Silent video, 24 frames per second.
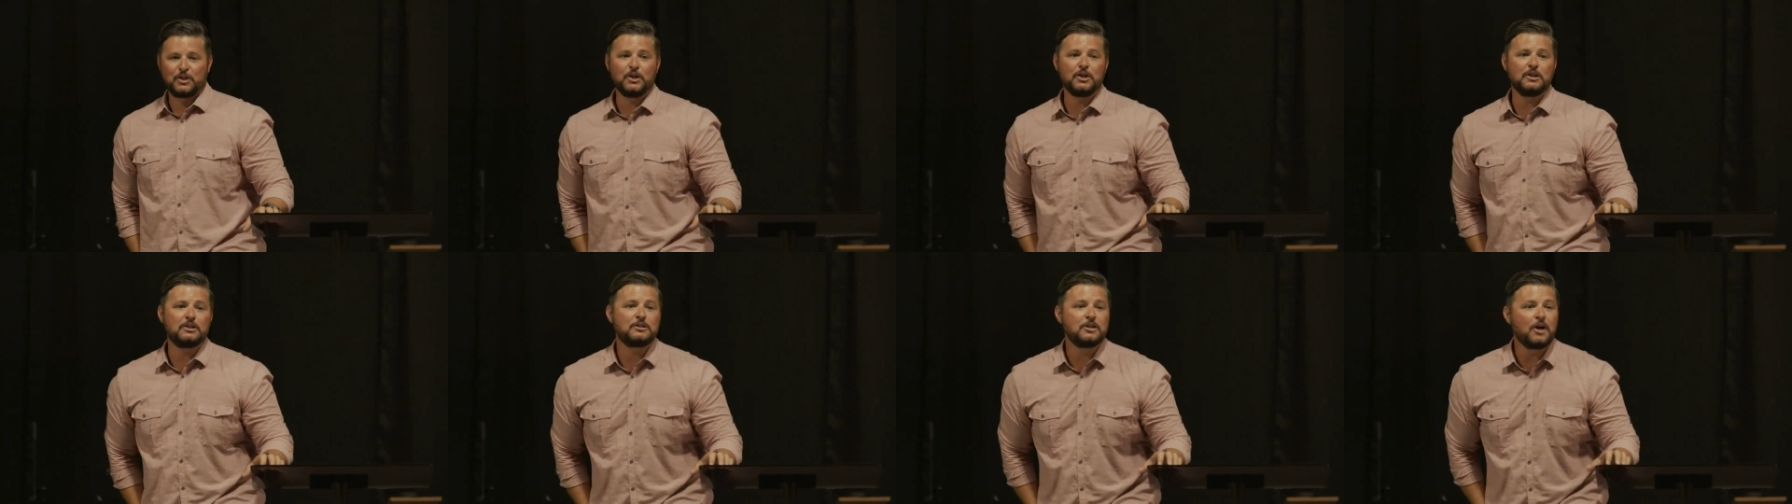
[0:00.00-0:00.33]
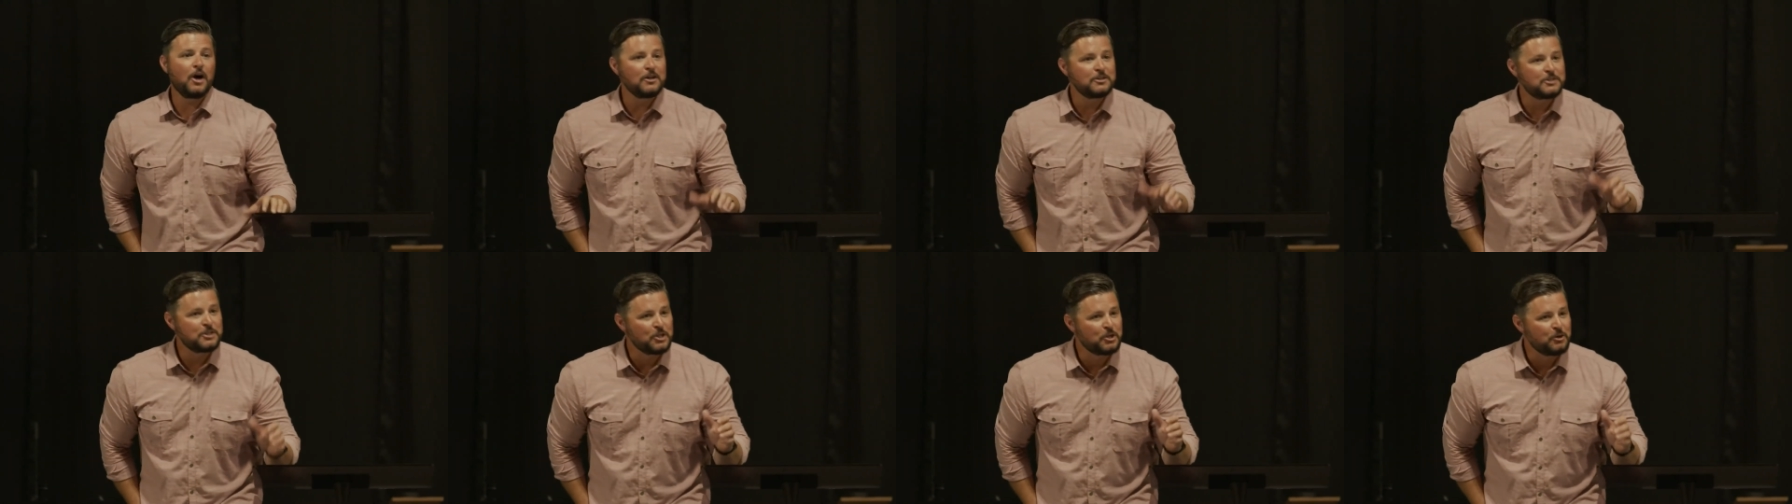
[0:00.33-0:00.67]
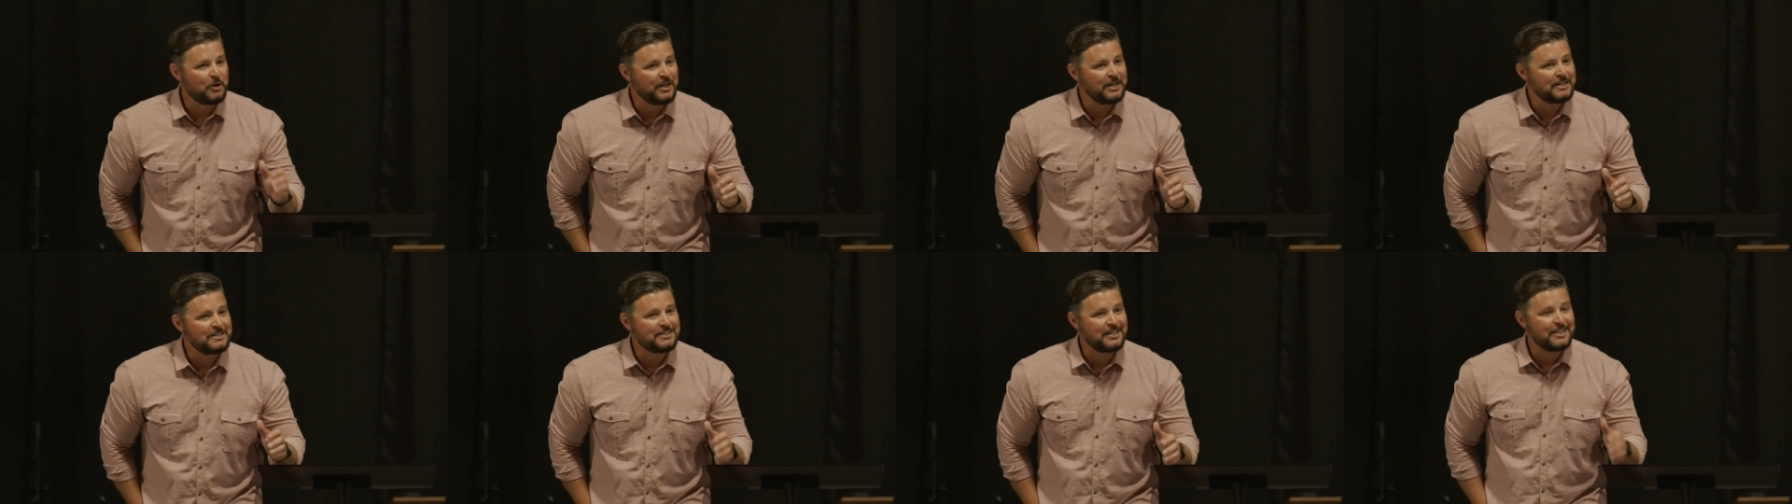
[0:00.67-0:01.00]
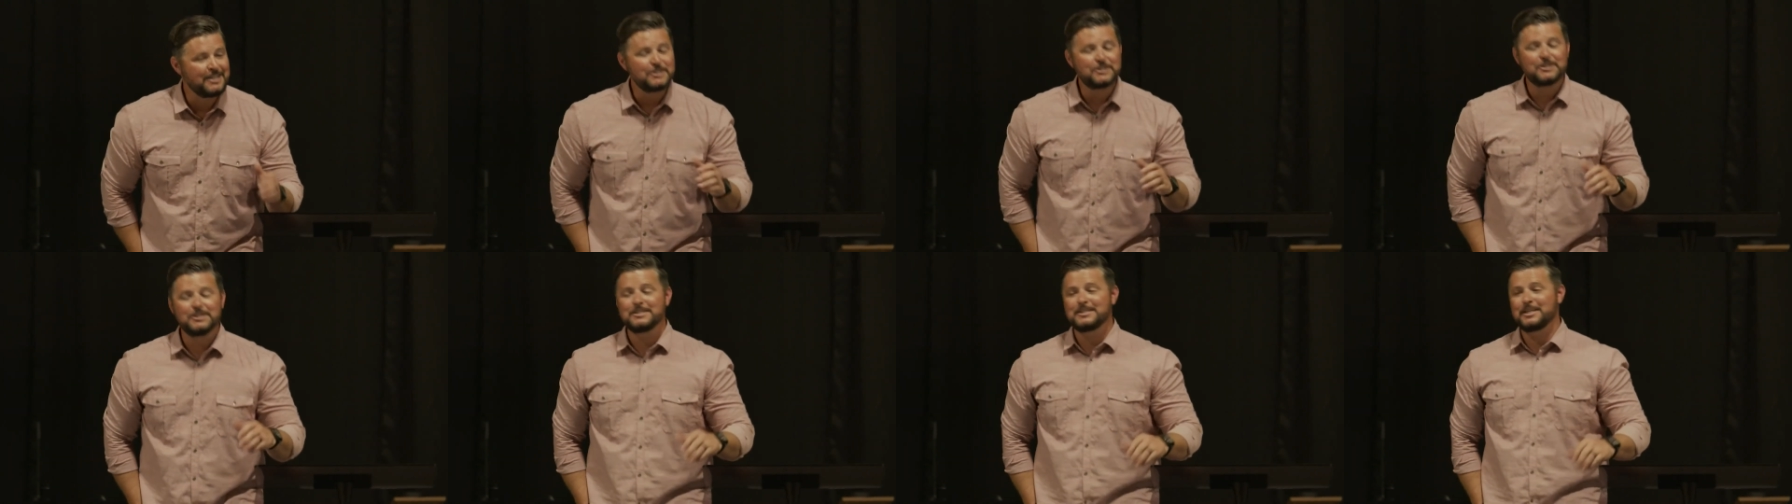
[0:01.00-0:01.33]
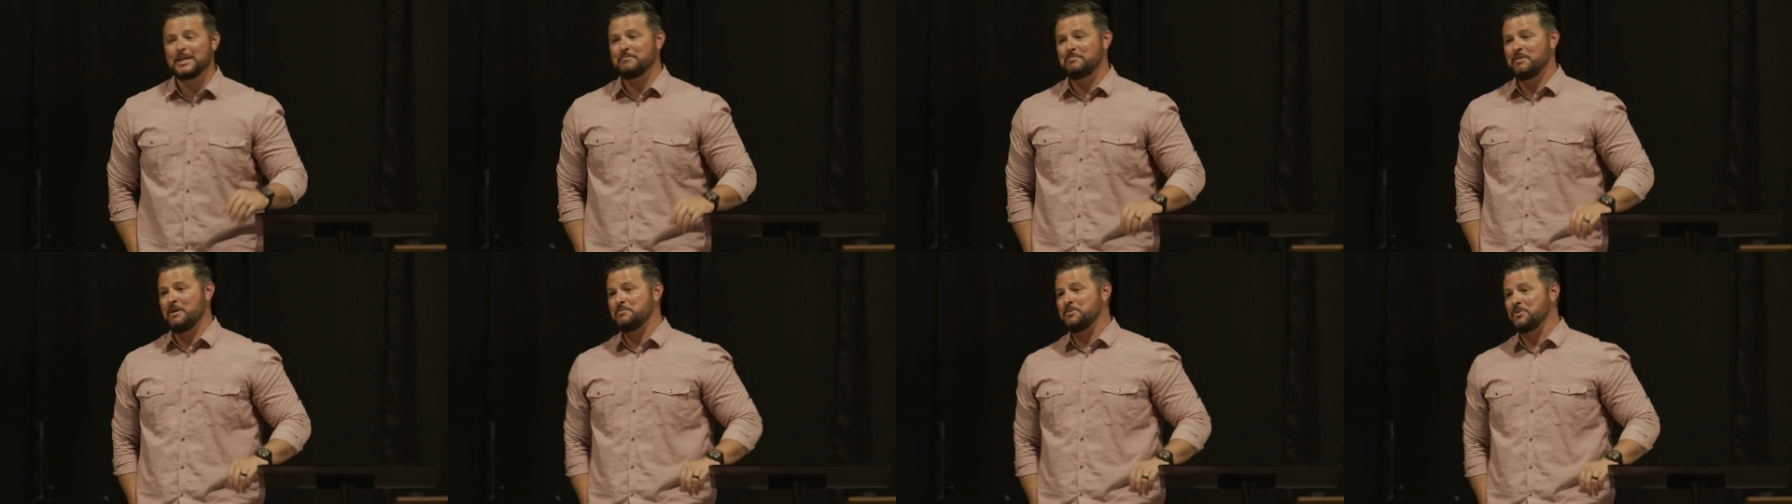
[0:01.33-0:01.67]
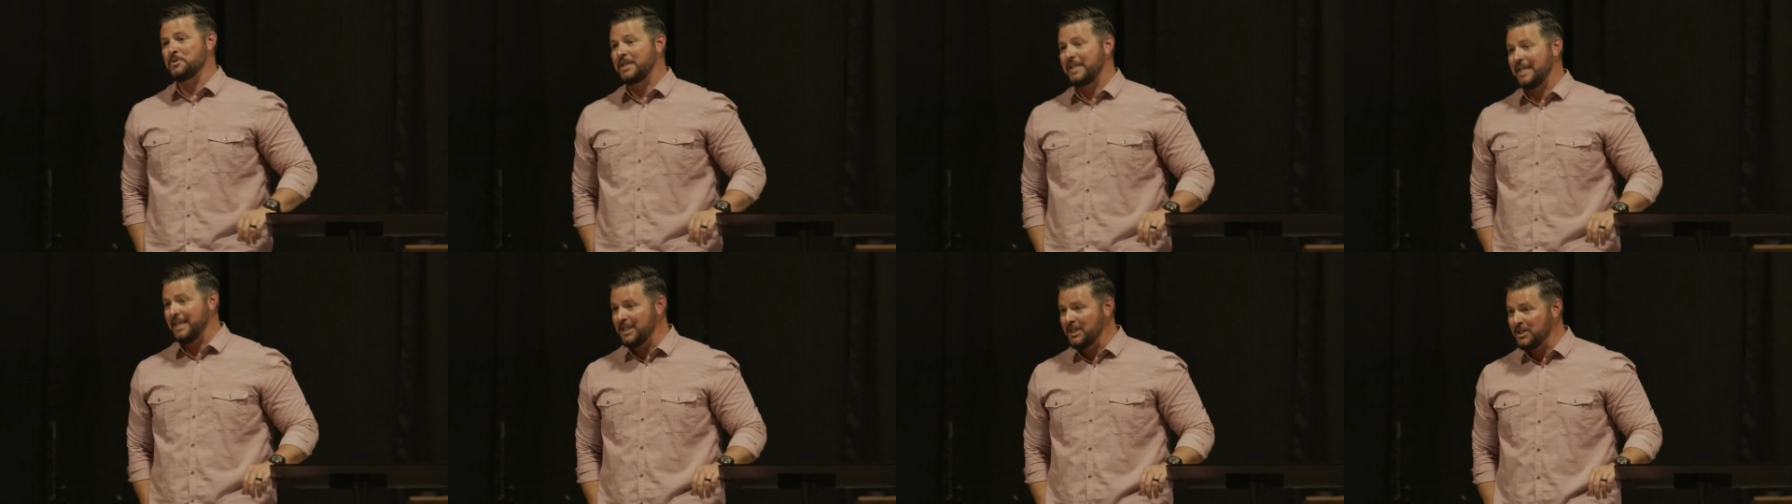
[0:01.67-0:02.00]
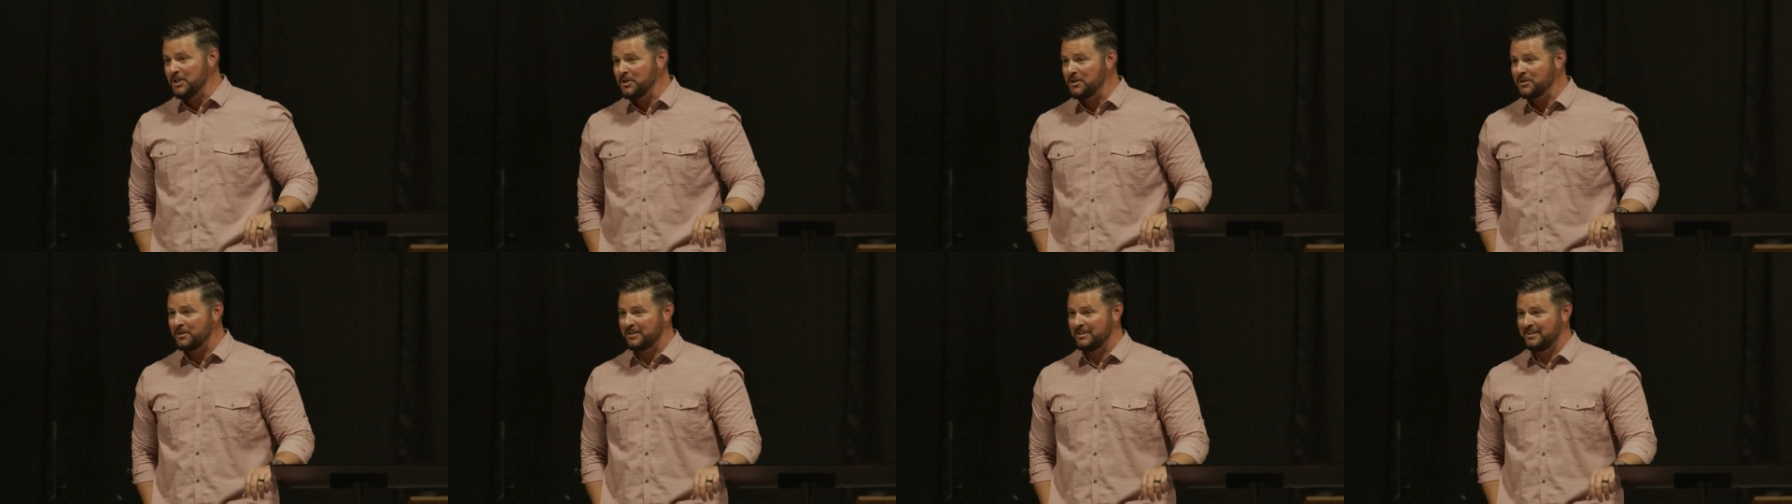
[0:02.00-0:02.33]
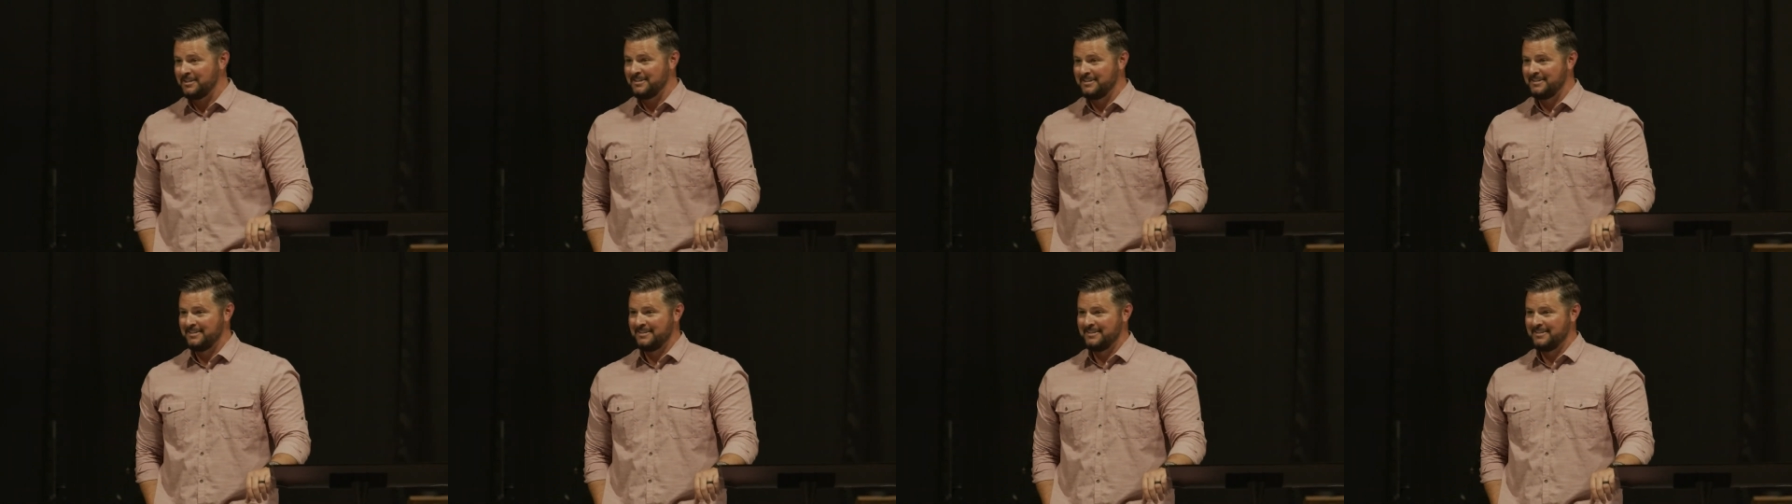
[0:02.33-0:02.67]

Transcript: Good thoughts and great intentions get people killed.